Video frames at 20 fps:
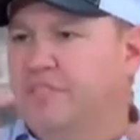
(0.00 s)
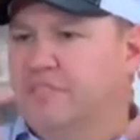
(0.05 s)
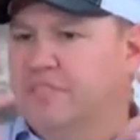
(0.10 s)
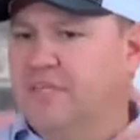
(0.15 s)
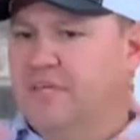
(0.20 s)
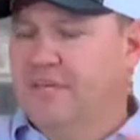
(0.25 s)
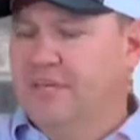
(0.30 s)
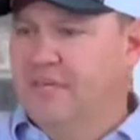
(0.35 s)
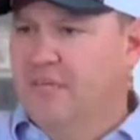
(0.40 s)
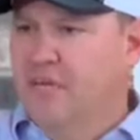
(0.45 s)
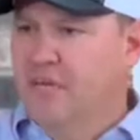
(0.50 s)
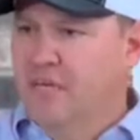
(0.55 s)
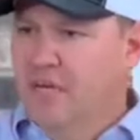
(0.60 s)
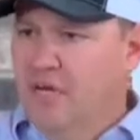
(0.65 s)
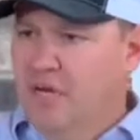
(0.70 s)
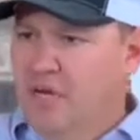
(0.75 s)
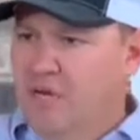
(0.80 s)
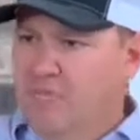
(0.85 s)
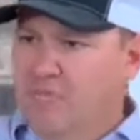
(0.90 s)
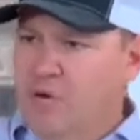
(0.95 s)
It's got
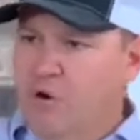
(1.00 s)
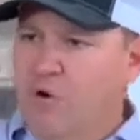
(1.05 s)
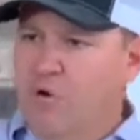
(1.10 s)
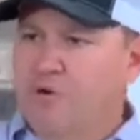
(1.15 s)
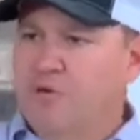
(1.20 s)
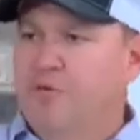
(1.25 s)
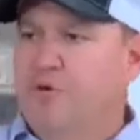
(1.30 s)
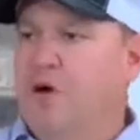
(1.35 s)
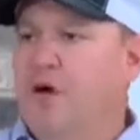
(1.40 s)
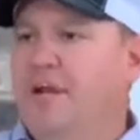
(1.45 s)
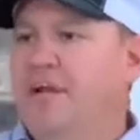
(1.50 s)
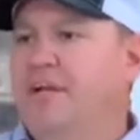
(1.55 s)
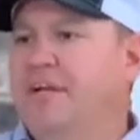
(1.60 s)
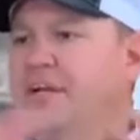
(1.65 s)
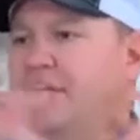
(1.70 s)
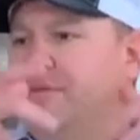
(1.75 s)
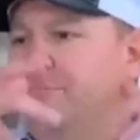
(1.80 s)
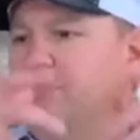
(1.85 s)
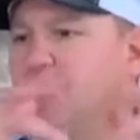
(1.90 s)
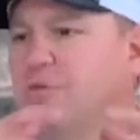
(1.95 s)
a motor on it,
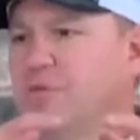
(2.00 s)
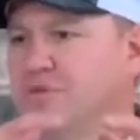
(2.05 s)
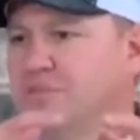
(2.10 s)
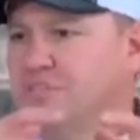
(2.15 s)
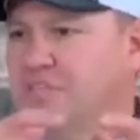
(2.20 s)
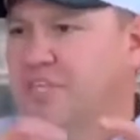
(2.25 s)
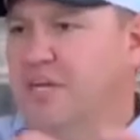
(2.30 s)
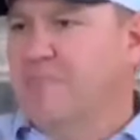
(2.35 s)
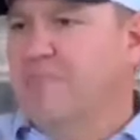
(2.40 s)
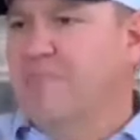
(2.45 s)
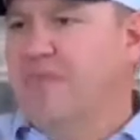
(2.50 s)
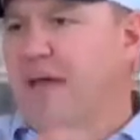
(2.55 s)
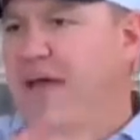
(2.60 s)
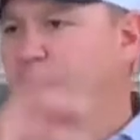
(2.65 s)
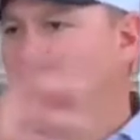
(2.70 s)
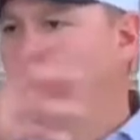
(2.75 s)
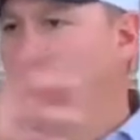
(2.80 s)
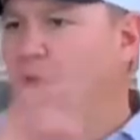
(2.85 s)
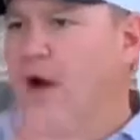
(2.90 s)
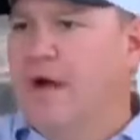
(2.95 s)
and it pulls it up
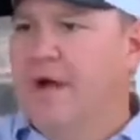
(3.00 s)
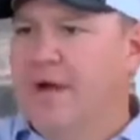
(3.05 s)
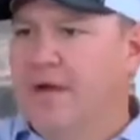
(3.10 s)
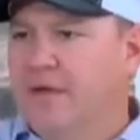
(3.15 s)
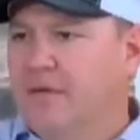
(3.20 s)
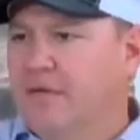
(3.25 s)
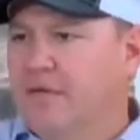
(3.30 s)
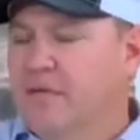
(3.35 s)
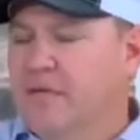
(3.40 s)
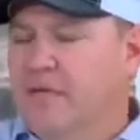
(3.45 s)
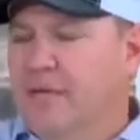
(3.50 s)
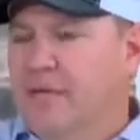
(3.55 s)
that wire,